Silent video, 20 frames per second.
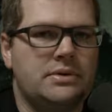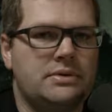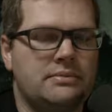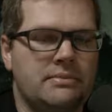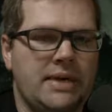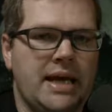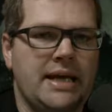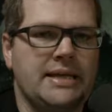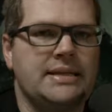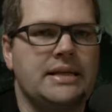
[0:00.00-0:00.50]

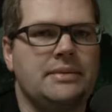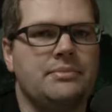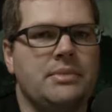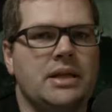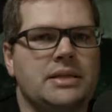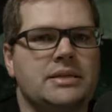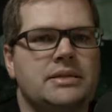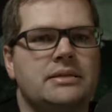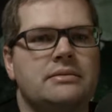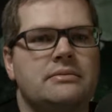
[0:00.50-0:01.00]
18
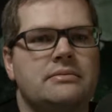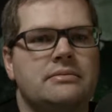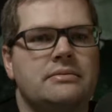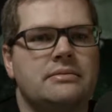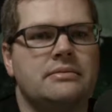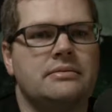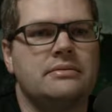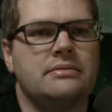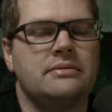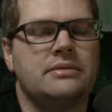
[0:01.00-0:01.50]
months
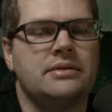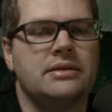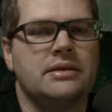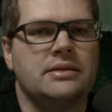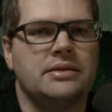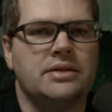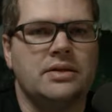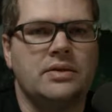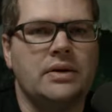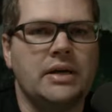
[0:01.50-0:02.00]
to
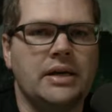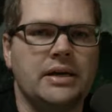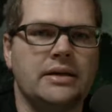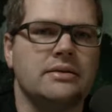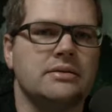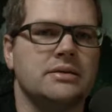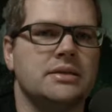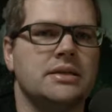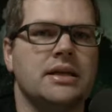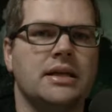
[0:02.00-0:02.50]
2
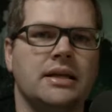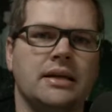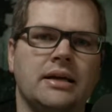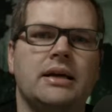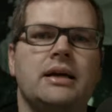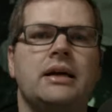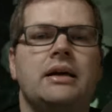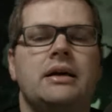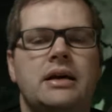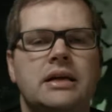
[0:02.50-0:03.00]
years that
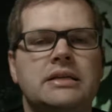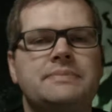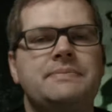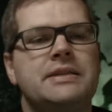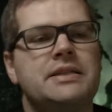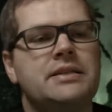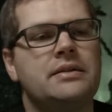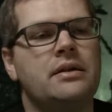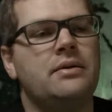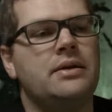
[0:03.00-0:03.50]
it's been
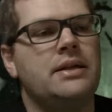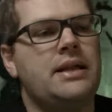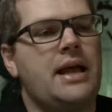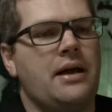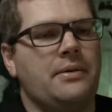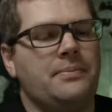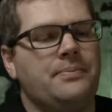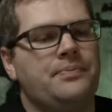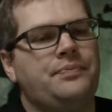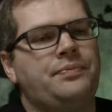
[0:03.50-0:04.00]
slowing down.